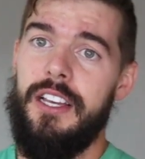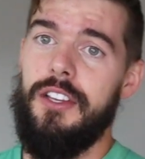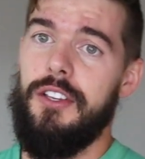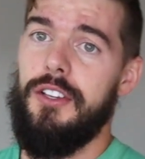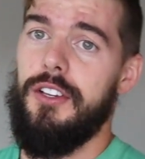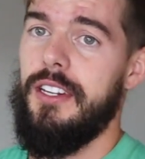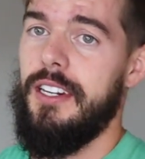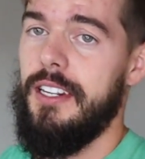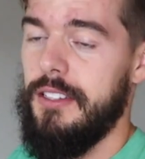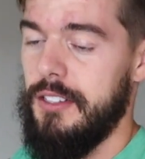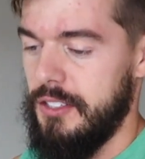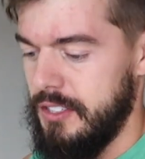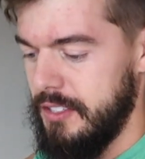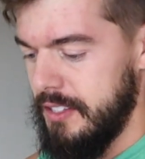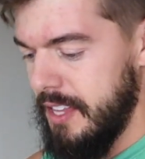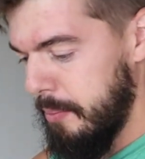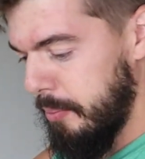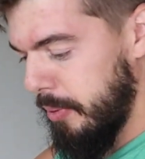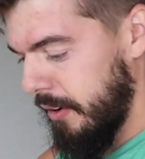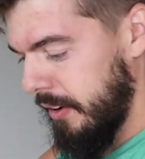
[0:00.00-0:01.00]
You can either
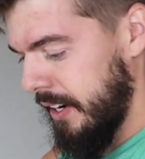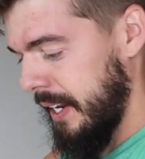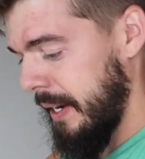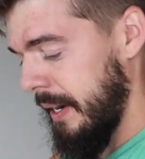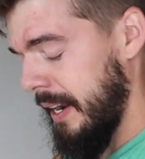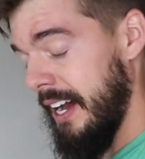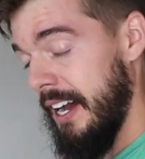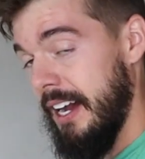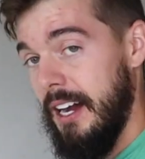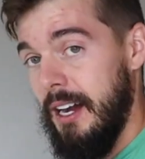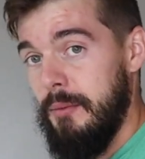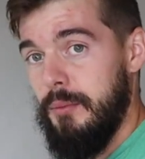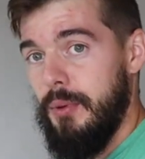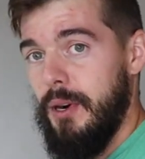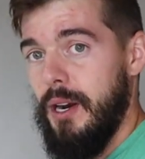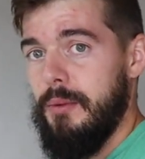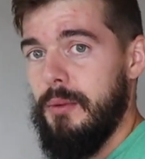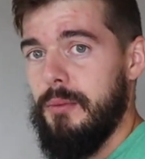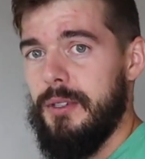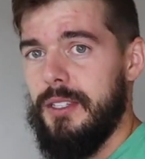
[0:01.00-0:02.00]
step on it. I'm
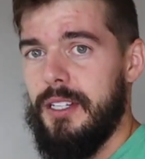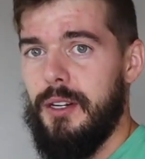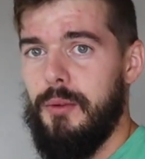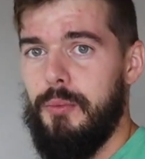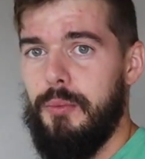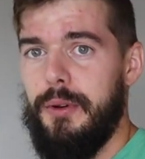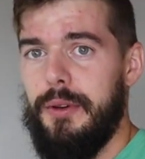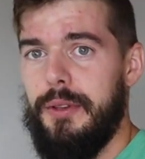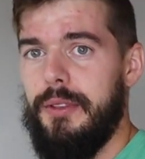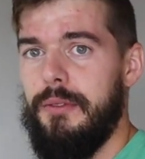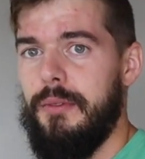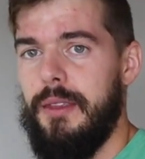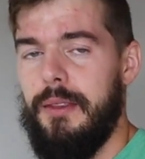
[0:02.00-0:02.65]
probably gonna put